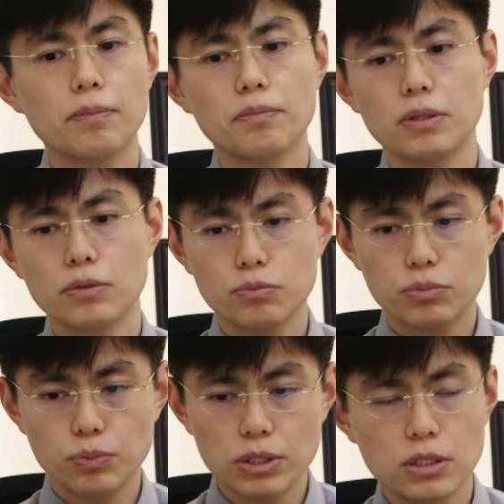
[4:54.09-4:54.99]
But
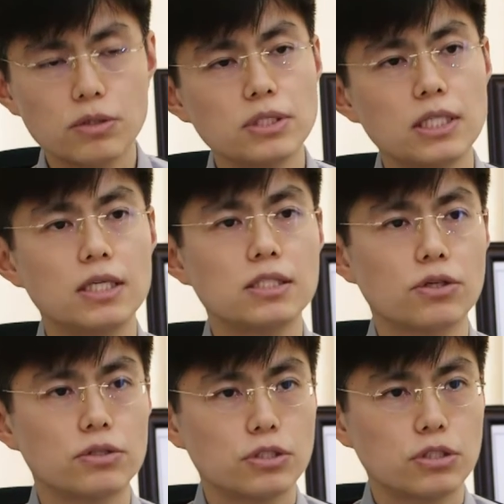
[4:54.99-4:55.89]
we still see this
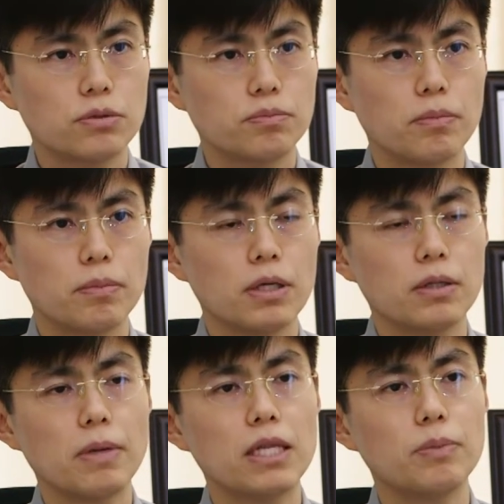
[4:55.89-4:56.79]
condition
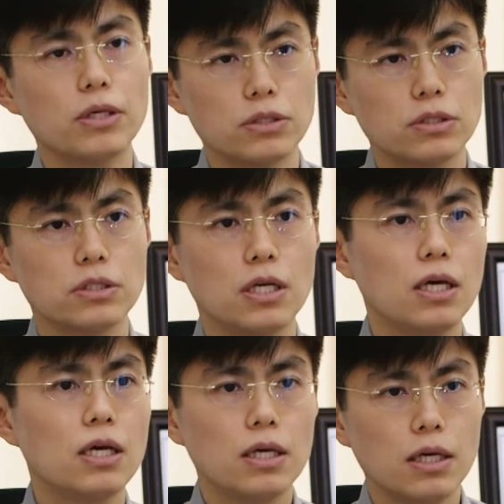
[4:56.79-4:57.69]
in many patients
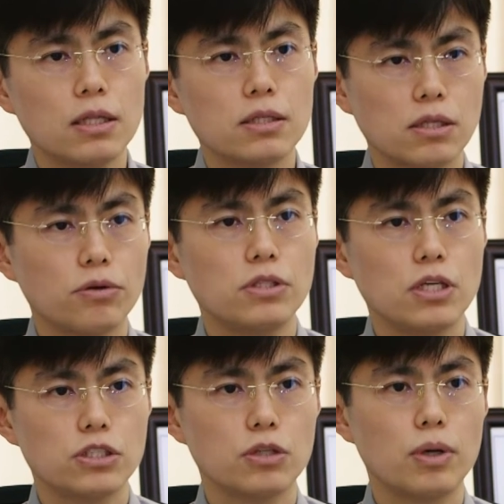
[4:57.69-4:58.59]
in Southeast
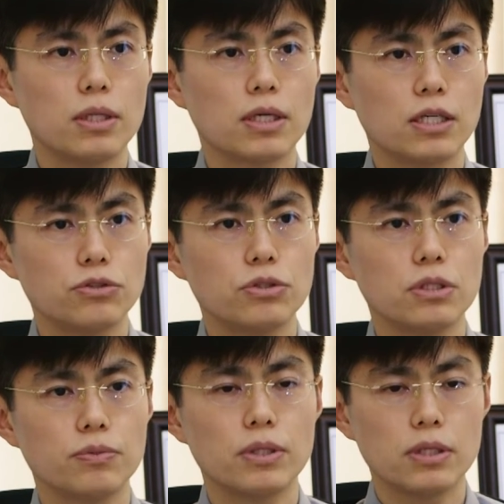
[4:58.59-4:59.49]
Asia,
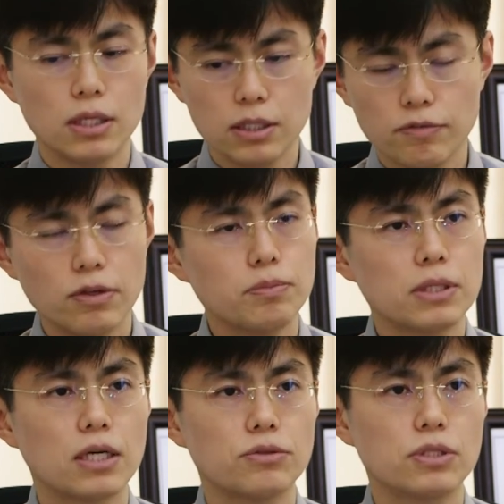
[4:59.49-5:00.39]
in developing
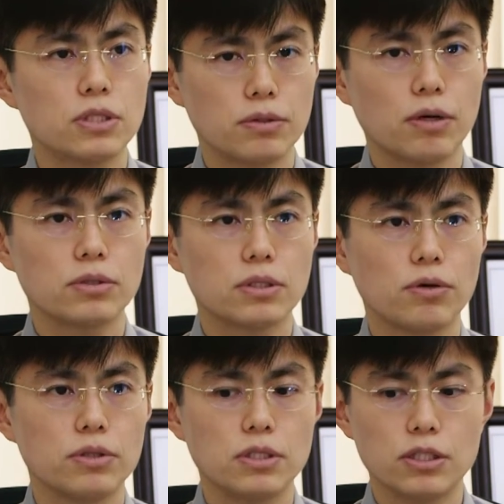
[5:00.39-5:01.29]
countries around
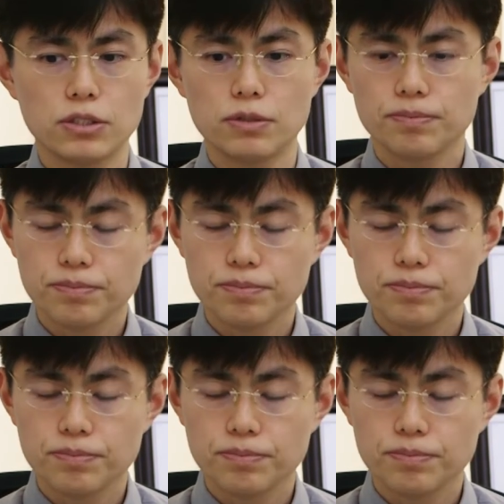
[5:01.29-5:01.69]
Southeast Asia.